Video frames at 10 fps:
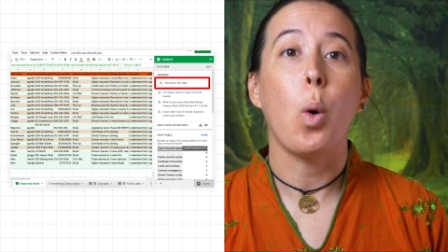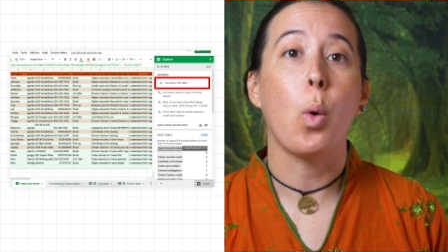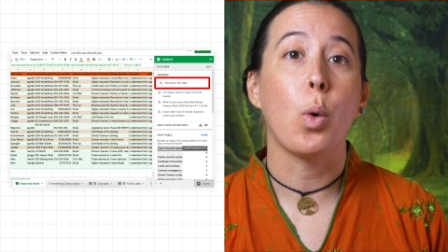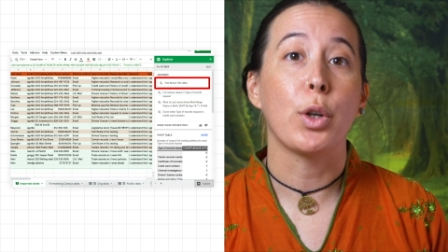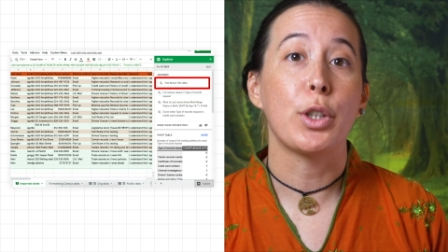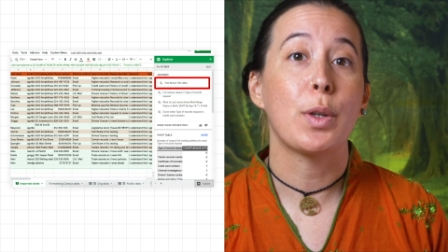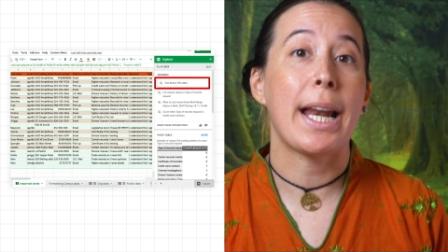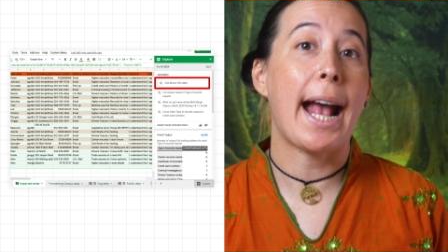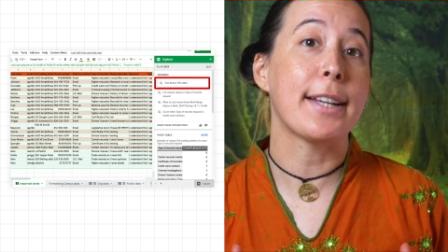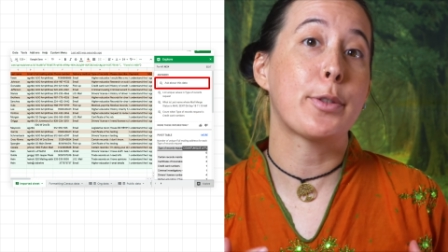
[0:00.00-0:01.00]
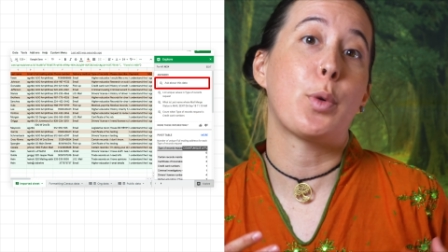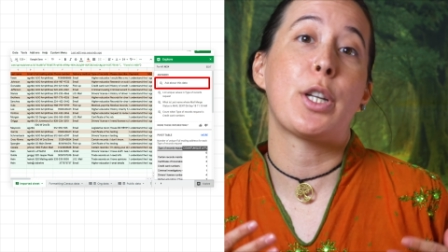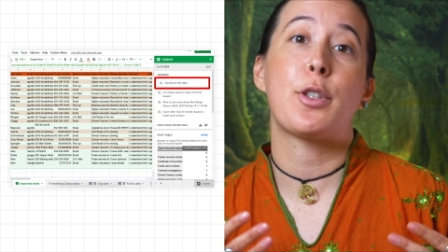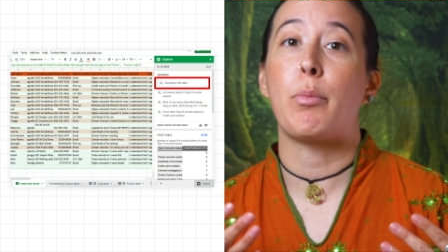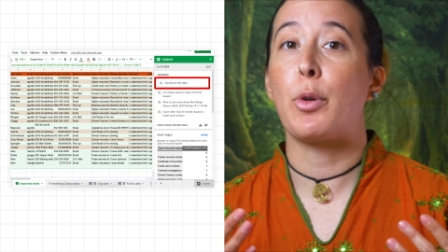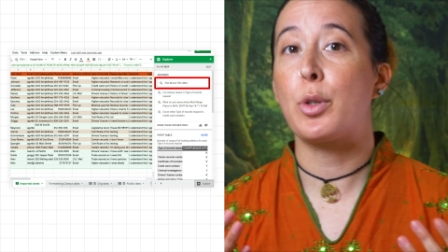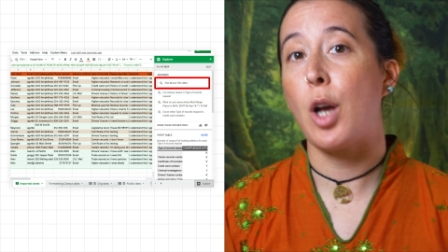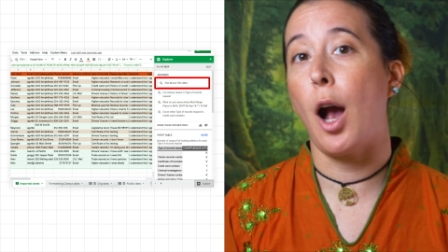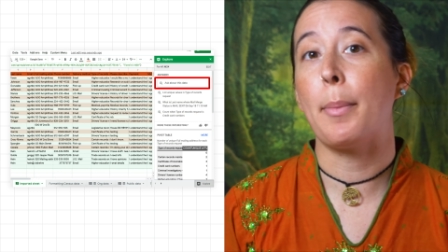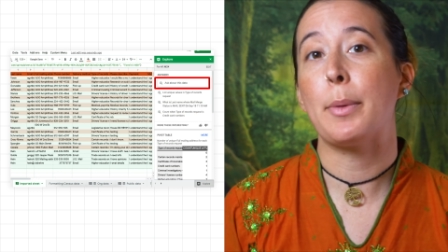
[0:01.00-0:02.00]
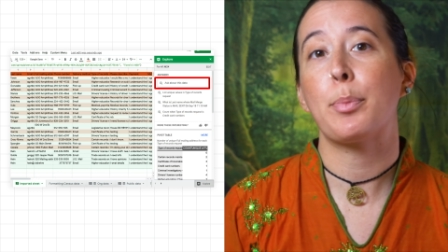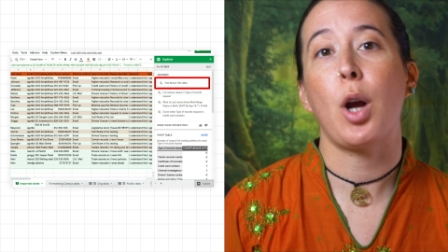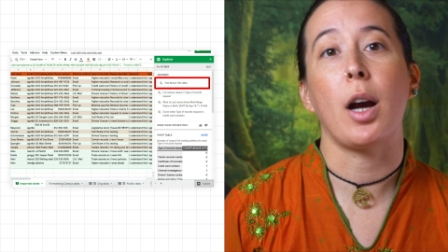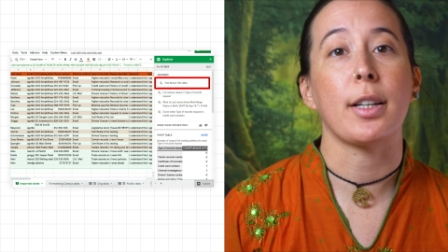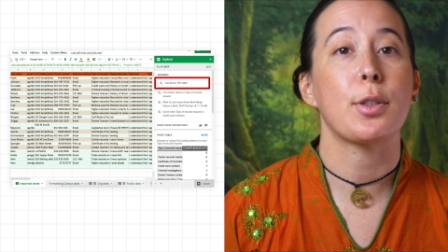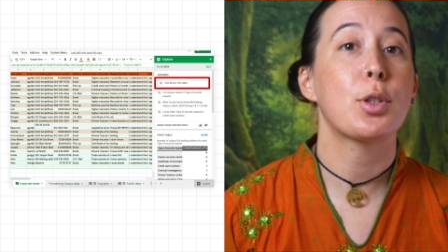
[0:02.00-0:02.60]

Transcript: Or you can ask what is the most common product